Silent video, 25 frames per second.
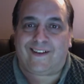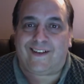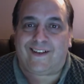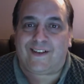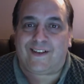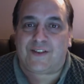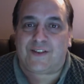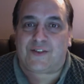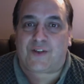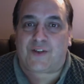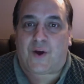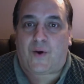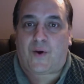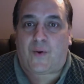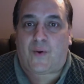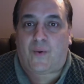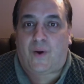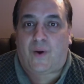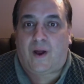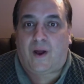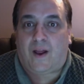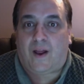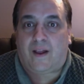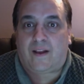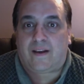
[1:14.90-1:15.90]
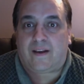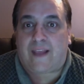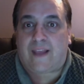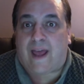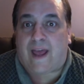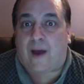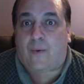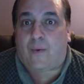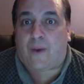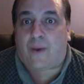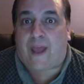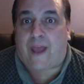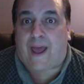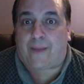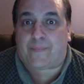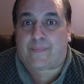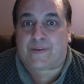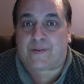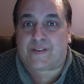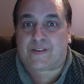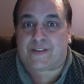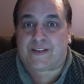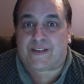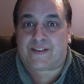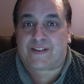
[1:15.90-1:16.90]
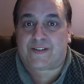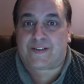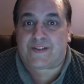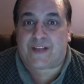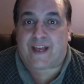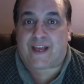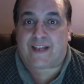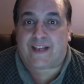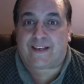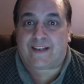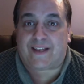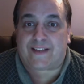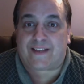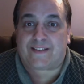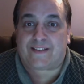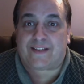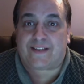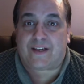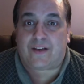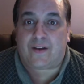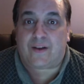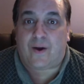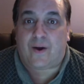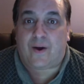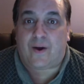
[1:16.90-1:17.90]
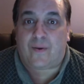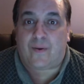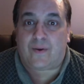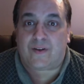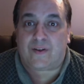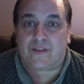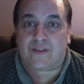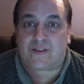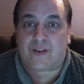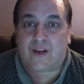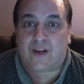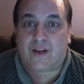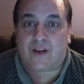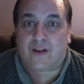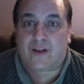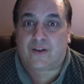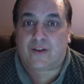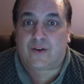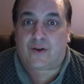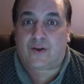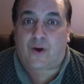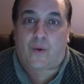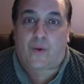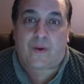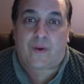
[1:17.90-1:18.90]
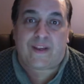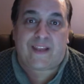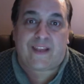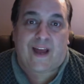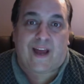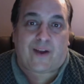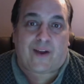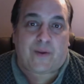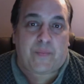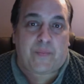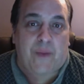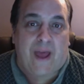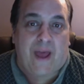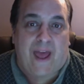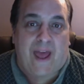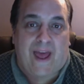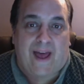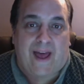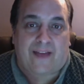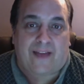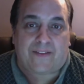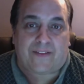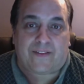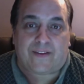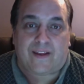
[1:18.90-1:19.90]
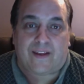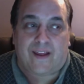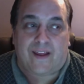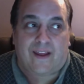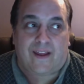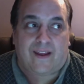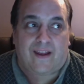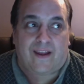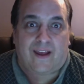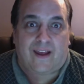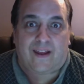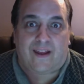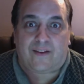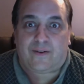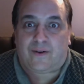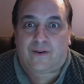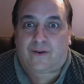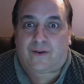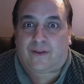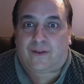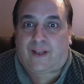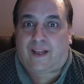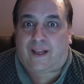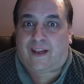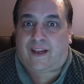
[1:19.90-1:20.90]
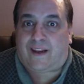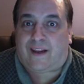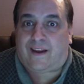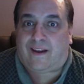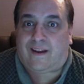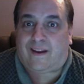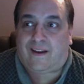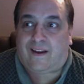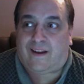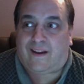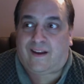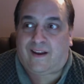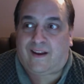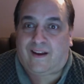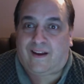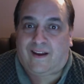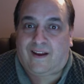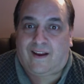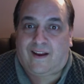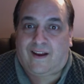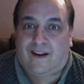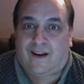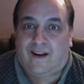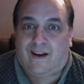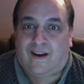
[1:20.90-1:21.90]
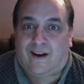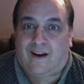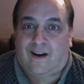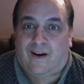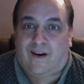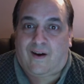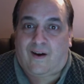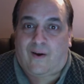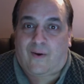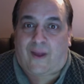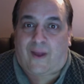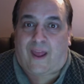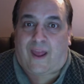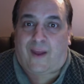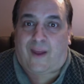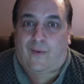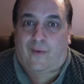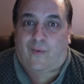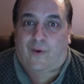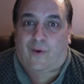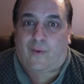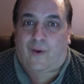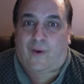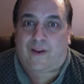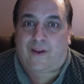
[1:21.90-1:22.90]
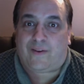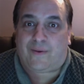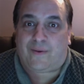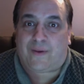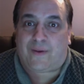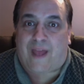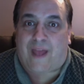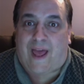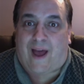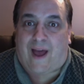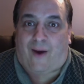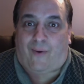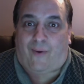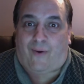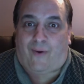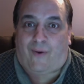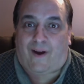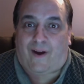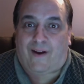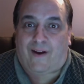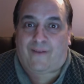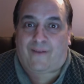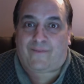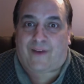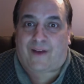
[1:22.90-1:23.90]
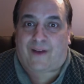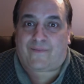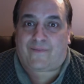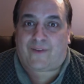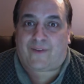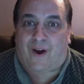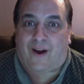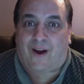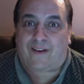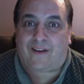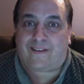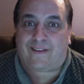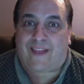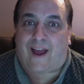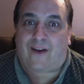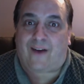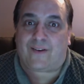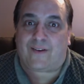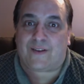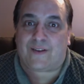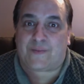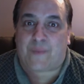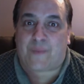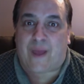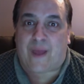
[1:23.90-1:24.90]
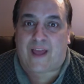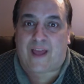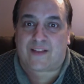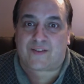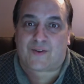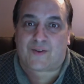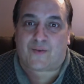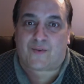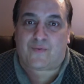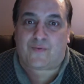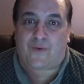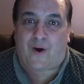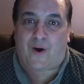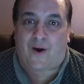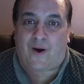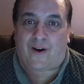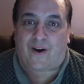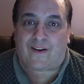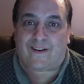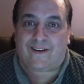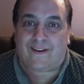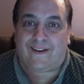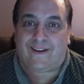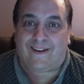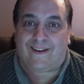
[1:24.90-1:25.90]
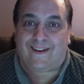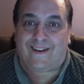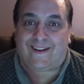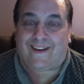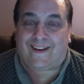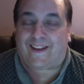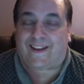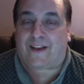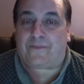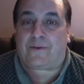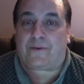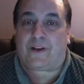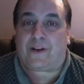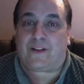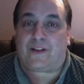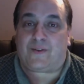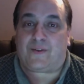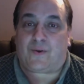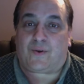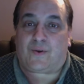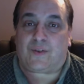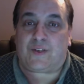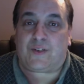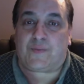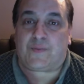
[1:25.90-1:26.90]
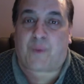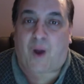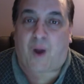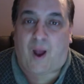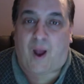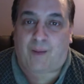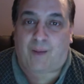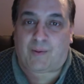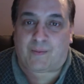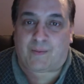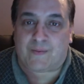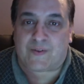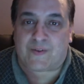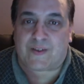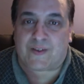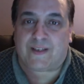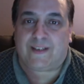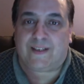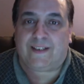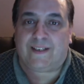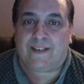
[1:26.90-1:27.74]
So now what happens is that next thing you know is you're going down a path, and you're like, okay, what do I do now? I've gone down this path so far, and I run into all these problems.